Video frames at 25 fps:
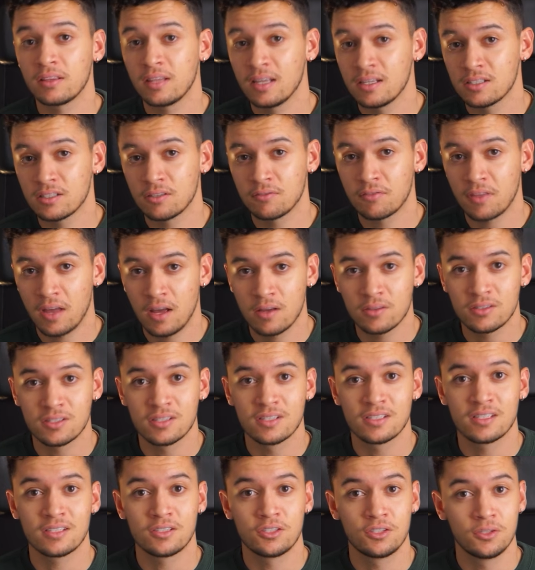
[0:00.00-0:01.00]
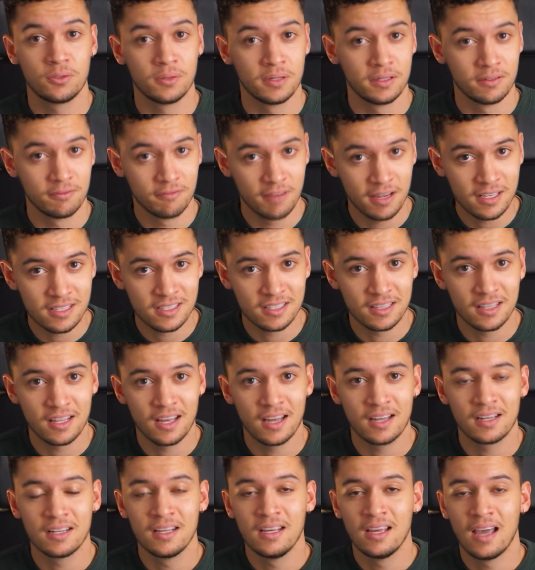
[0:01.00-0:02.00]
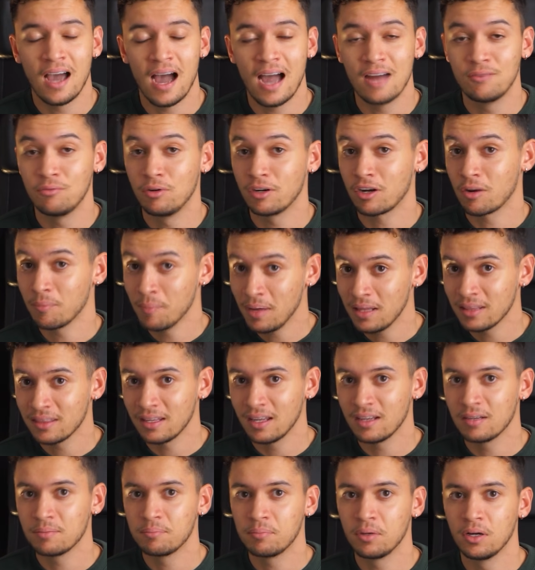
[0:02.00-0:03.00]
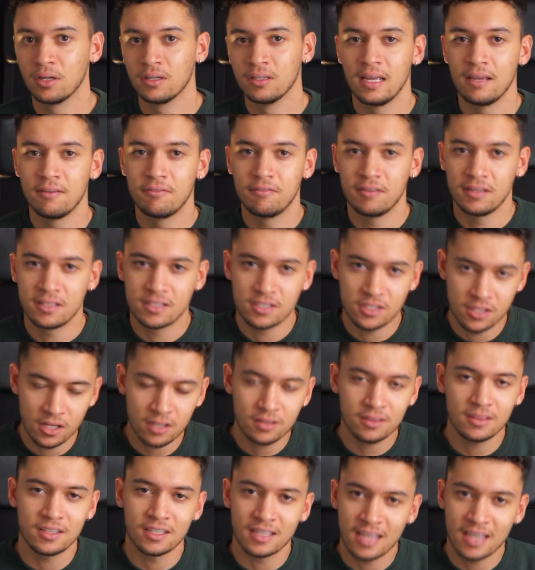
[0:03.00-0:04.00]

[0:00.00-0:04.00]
tens of thousands to invest in that, I'd recommend that. But if it's not the